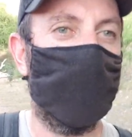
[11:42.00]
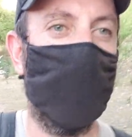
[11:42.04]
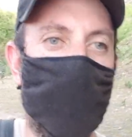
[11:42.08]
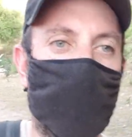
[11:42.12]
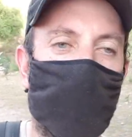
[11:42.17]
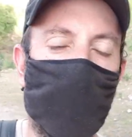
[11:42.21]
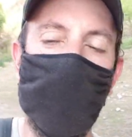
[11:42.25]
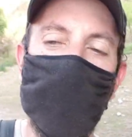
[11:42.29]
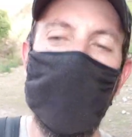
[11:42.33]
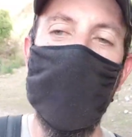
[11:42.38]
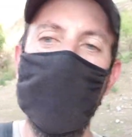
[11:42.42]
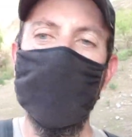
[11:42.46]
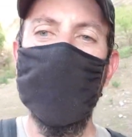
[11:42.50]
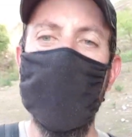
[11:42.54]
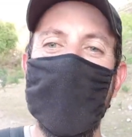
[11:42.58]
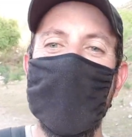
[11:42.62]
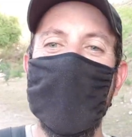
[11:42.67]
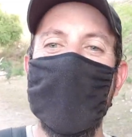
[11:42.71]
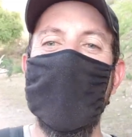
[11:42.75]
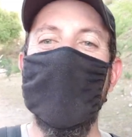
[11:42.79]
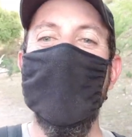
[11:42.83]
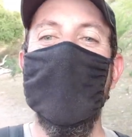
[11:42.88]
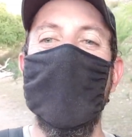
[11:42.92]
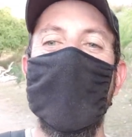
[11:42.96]
subscribe,
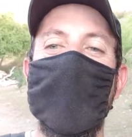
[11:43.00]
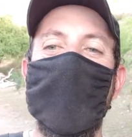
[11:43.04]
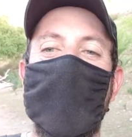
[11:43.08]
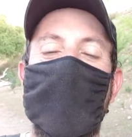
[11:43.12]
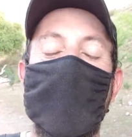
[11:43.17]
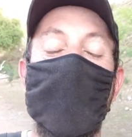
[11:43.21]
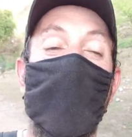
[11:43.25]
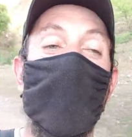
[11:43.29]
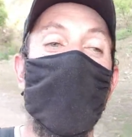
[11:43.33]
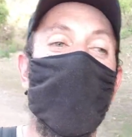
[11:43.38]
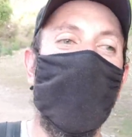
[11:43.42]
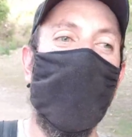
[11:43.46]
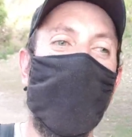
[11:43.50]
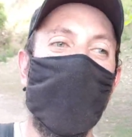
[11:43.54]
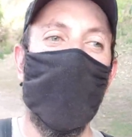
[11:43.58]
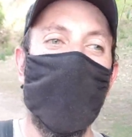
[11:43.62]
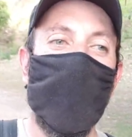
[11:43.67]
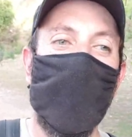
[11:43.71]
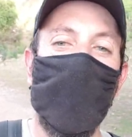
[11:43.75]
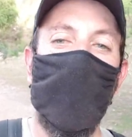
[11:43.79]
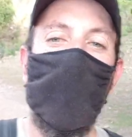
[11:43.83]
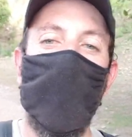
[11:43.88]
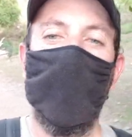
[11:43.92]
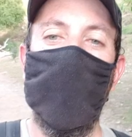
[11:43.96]
and hopefully, there'll
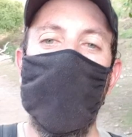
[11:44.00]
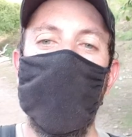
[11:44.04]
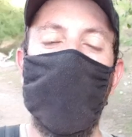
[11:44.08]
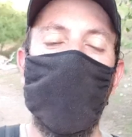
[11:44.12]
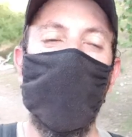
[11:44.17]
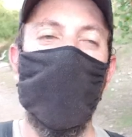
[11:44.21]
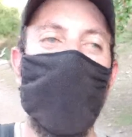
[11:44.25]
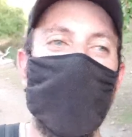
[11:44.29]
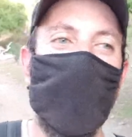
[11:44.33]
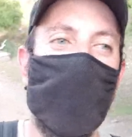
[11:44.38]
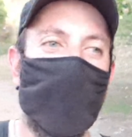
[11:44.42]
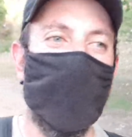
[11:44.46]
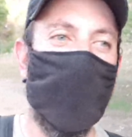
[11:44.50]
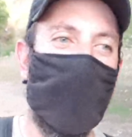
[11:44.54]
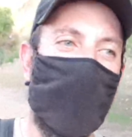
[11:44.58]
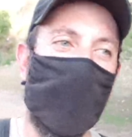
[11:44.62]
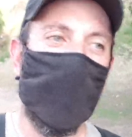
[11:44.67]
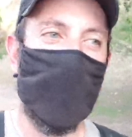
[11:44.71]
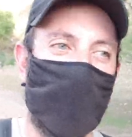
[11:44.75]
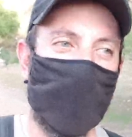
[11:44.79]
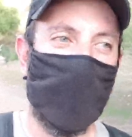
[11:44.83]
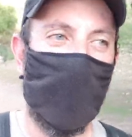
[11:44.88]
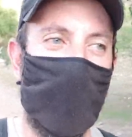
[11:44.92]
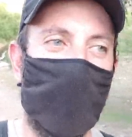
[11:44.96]
be lots more of these
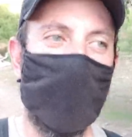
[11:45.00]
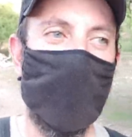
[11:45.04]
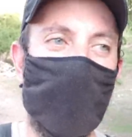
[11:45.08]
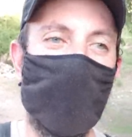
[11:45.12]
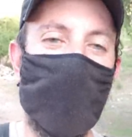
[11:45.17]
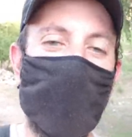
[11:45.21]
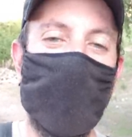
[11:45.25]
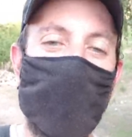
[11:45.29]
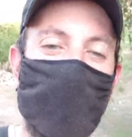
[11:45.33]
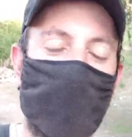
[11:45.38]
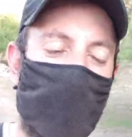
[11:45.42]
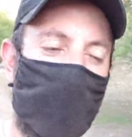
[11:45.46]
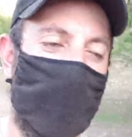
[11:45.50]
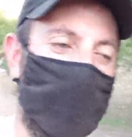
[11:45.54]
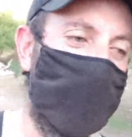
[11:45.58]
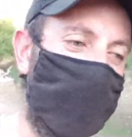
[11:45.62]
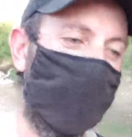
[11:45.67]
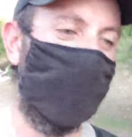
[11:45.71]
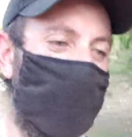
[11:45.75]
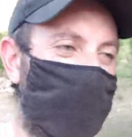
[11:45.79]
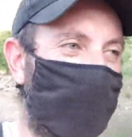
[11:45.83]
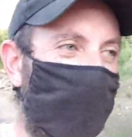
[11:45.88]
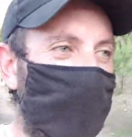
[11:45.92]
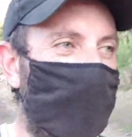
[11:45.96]
outside
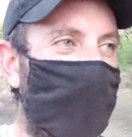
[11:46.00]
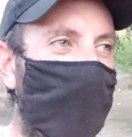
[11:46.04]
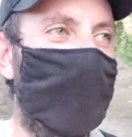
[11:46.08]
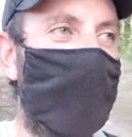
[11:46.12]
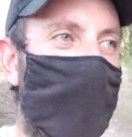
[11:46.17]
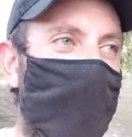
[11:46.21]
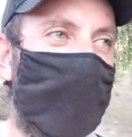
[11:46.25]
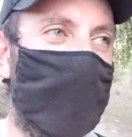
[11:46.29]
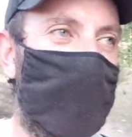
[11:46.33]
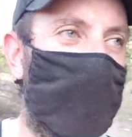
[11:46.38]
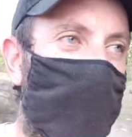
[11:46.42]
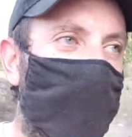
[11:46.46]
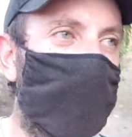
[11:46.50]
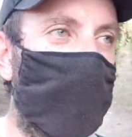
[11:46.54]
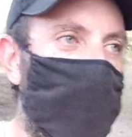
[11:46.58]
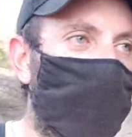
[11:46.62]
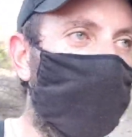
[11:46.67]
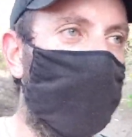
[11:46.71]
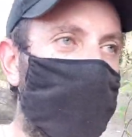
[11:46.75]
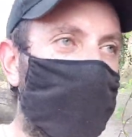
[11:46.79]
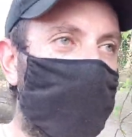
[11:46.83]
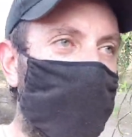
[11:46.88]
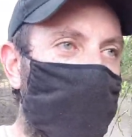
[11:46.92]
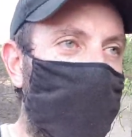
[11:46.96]
adventures coming
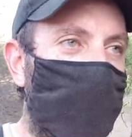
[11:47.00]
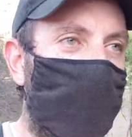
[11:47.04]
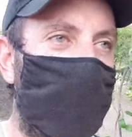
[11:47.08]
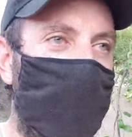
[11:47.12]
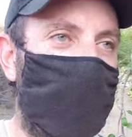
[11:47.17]
soon.